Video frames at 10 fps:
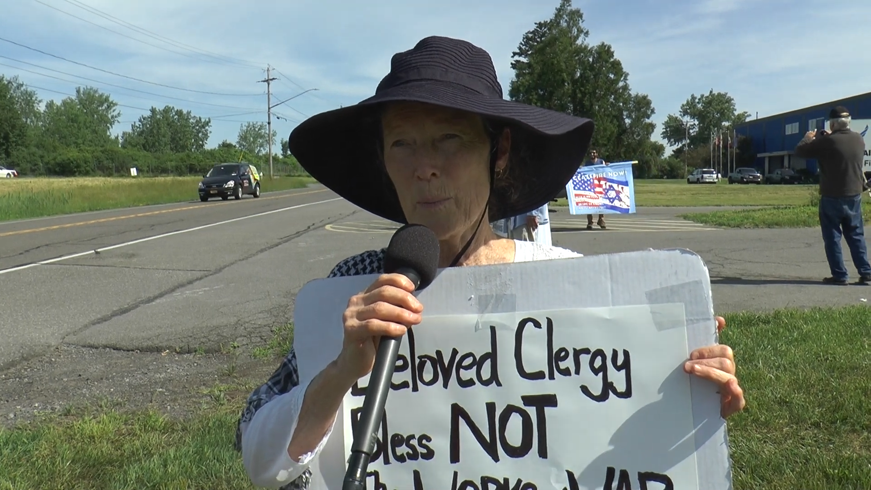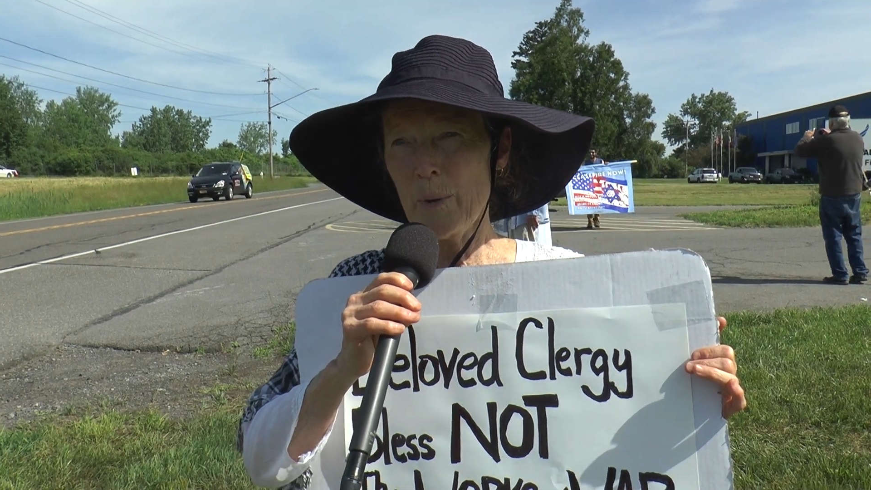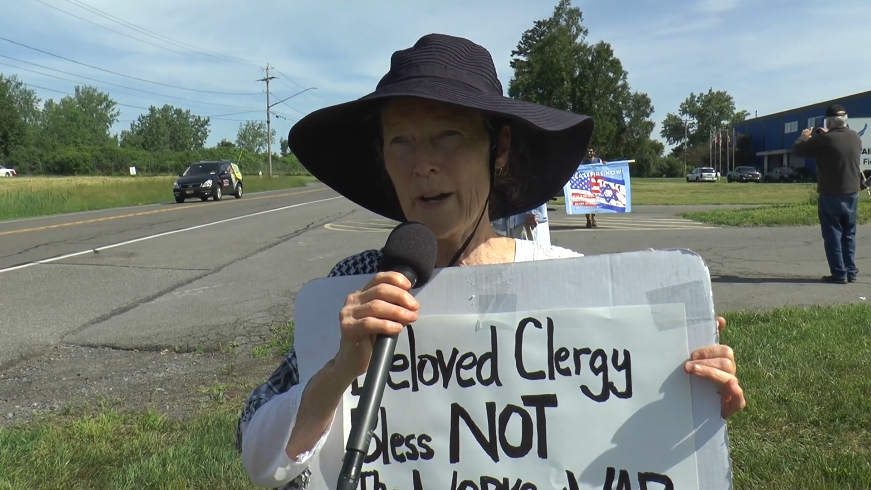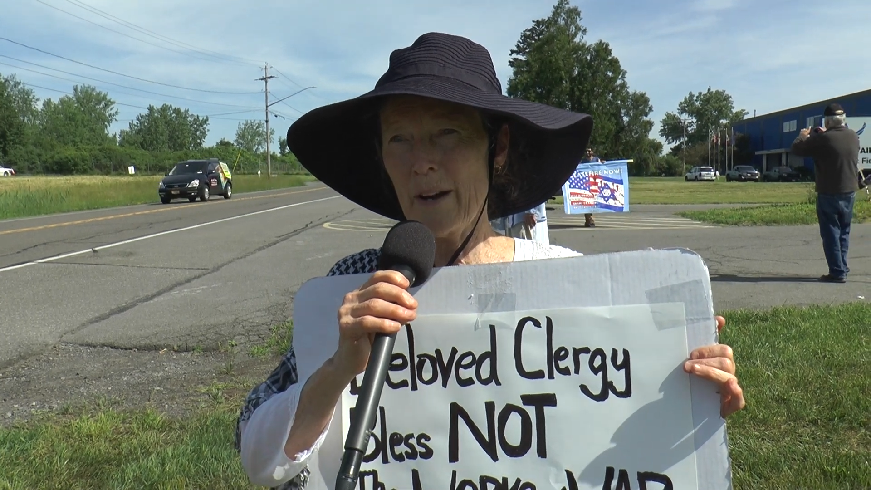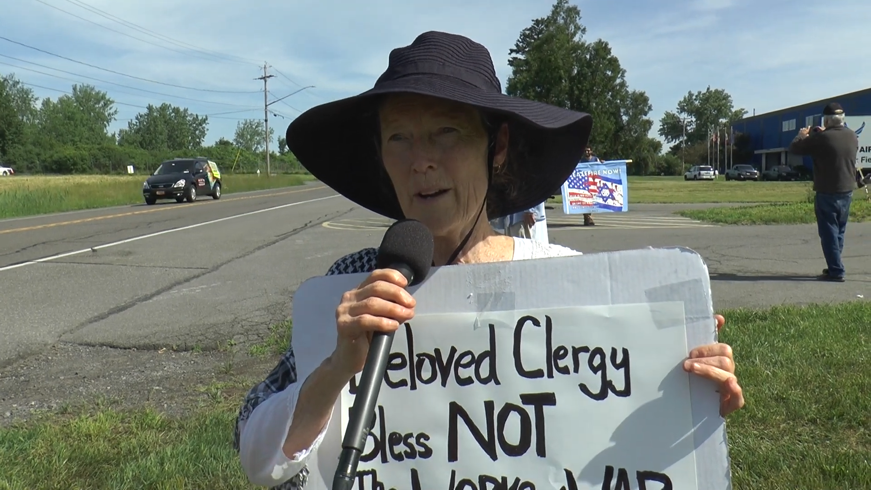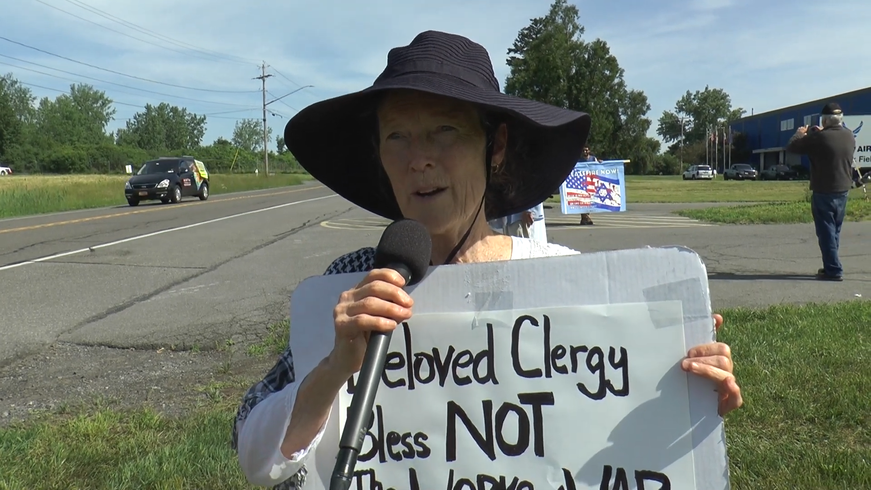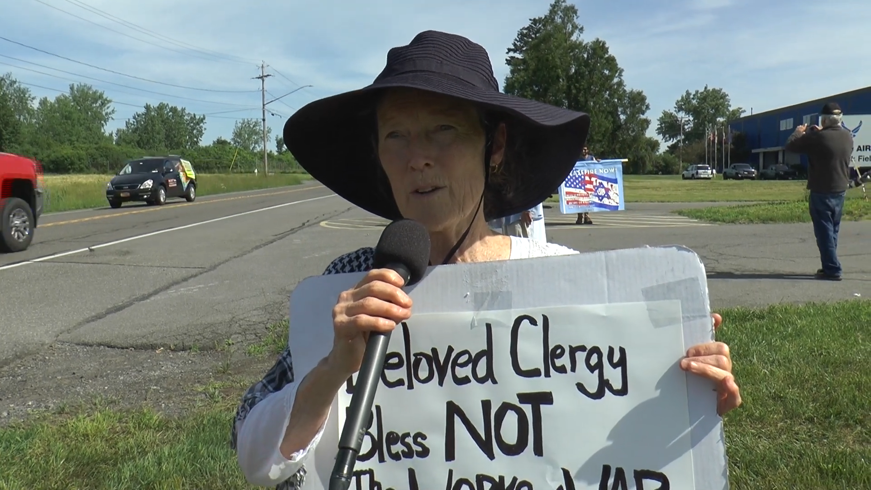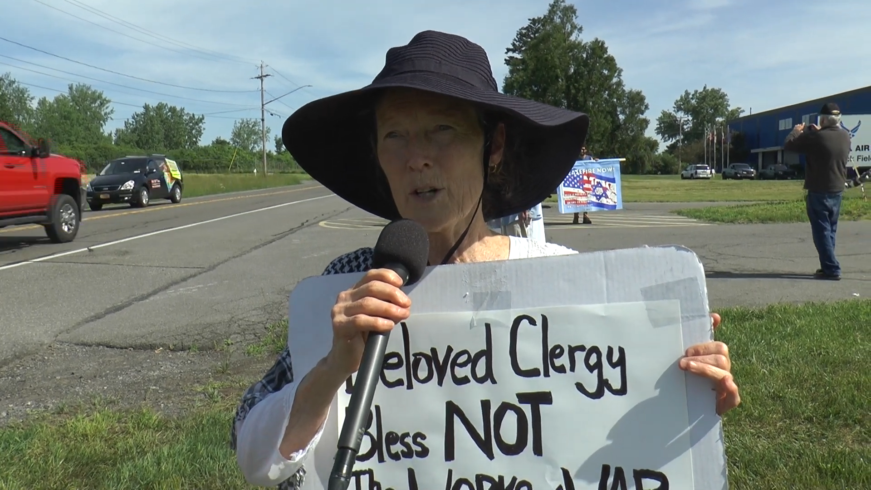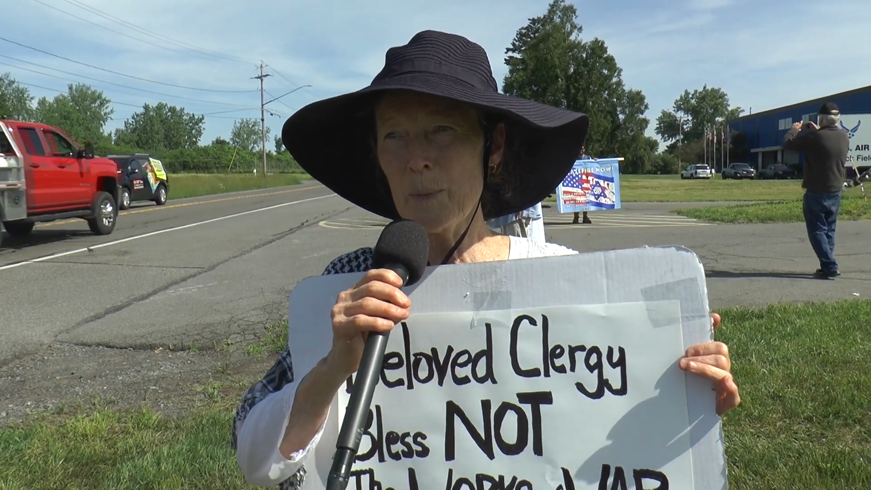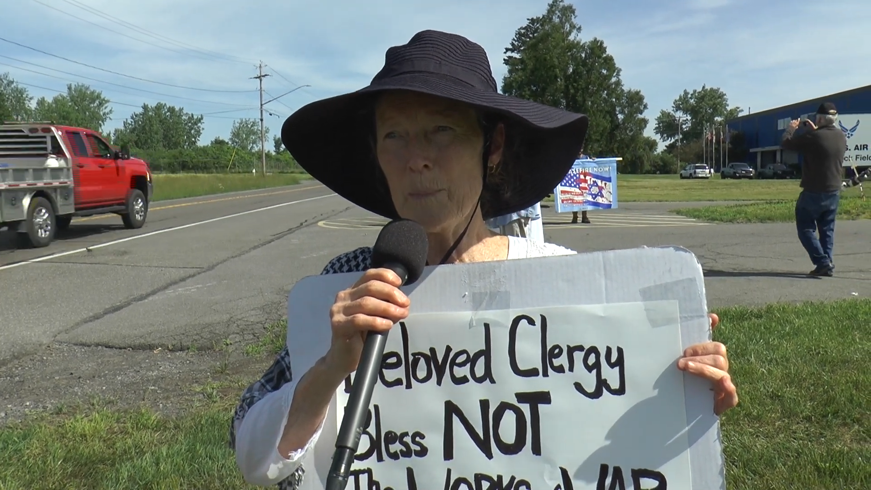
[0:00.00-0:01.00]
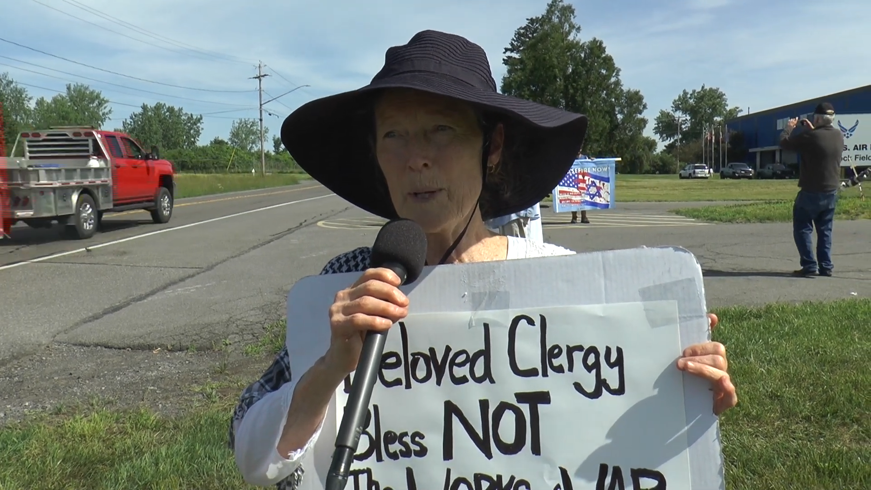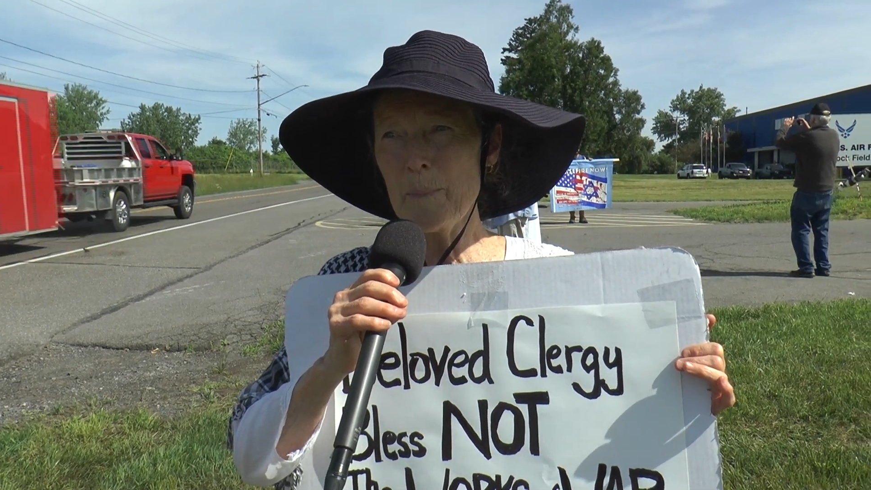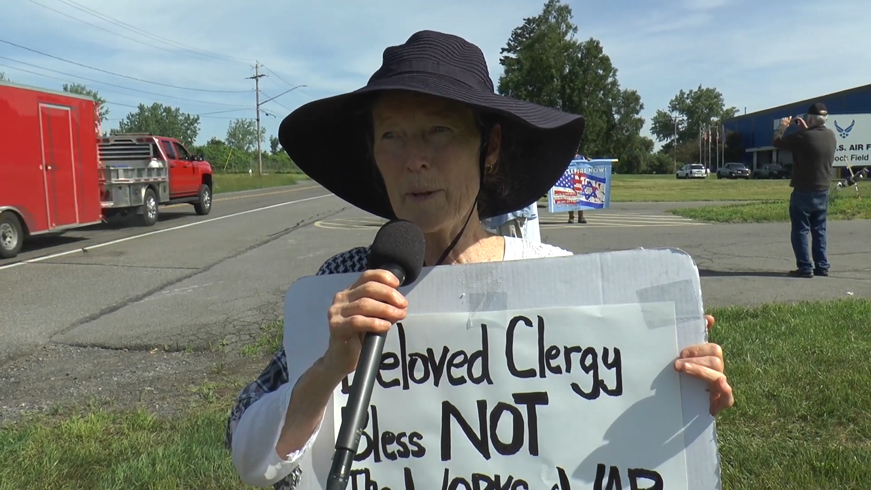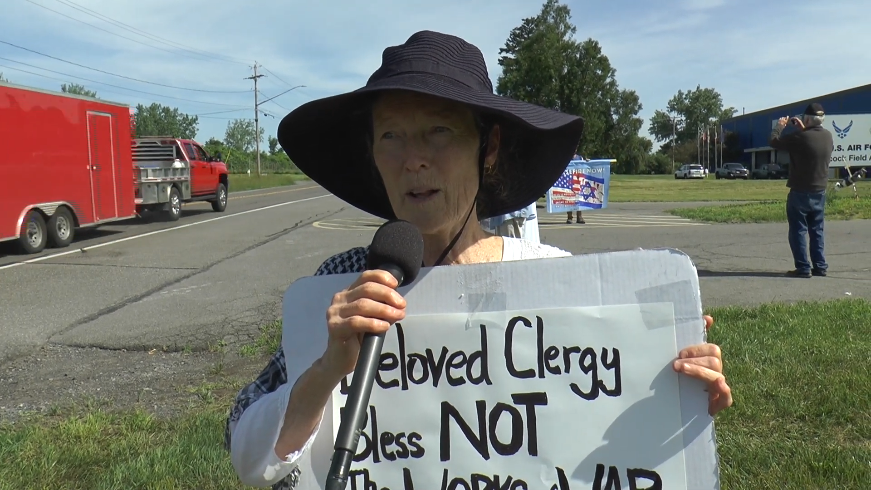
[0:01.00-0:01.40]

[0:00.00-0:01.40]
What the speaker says: where good people